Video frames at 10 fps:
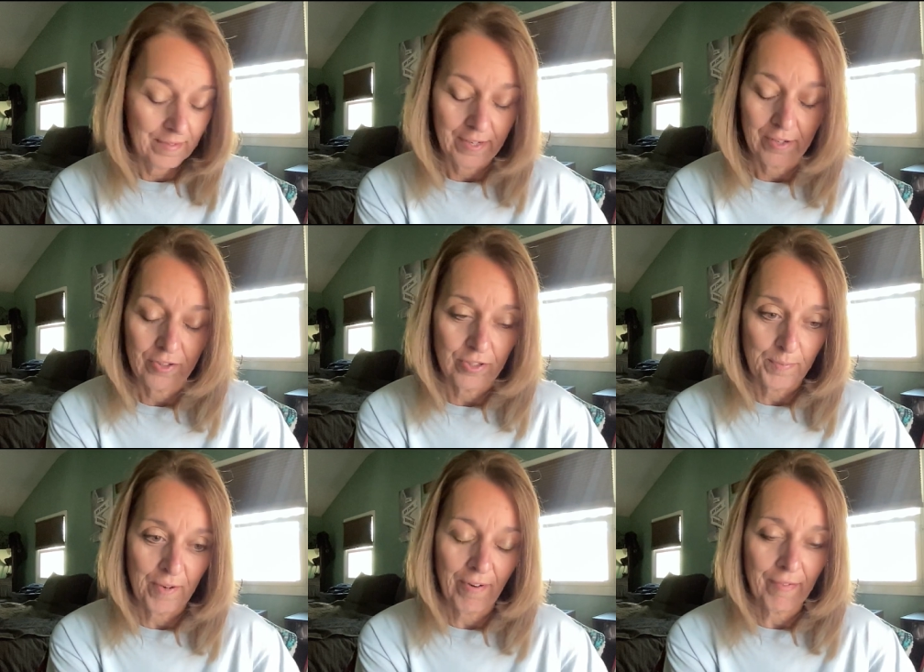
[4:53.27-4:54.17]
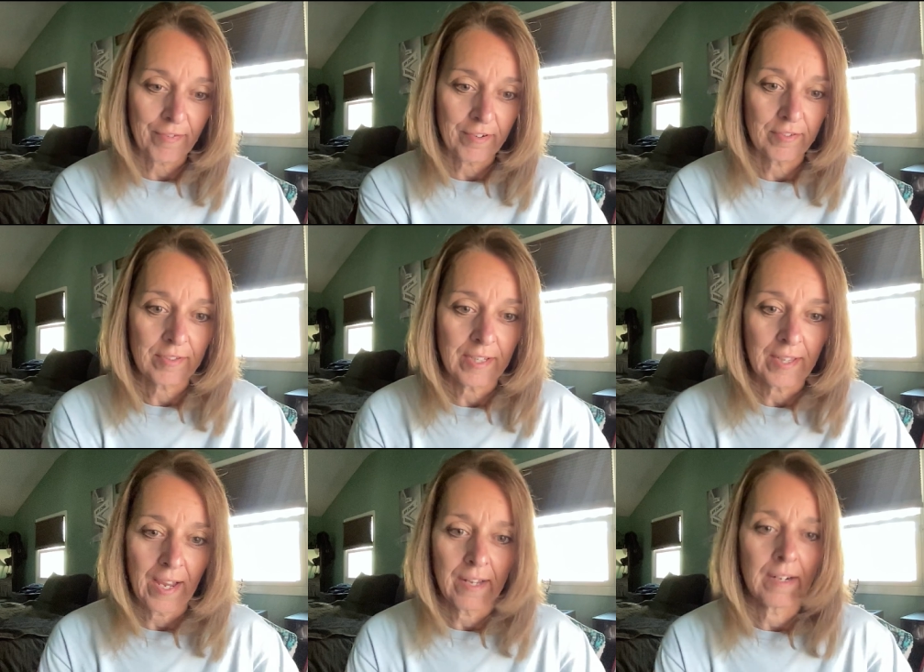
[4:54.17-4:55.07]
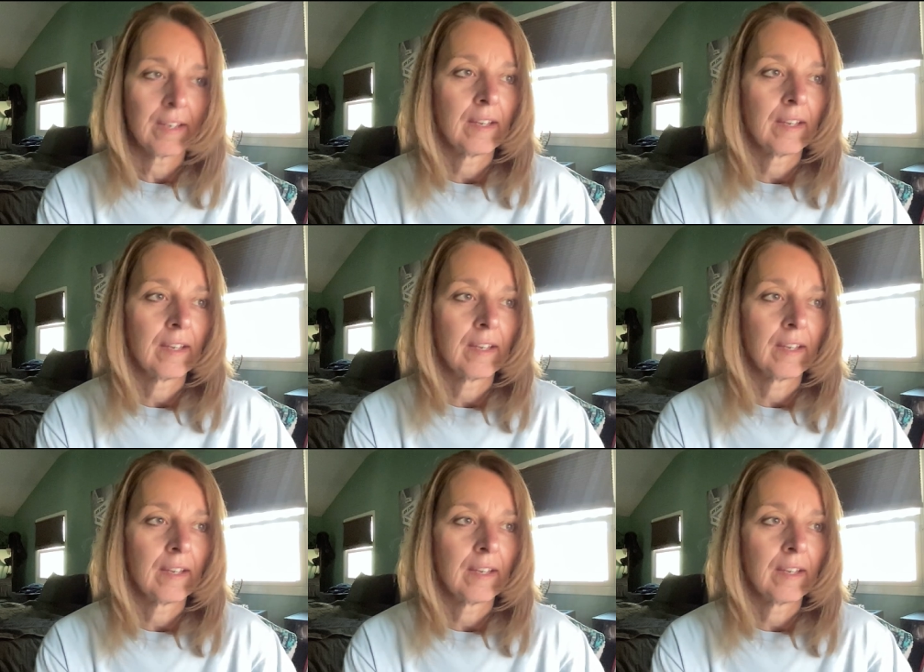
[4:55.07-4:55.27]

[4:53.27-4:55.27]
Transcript: it could just be reference and that.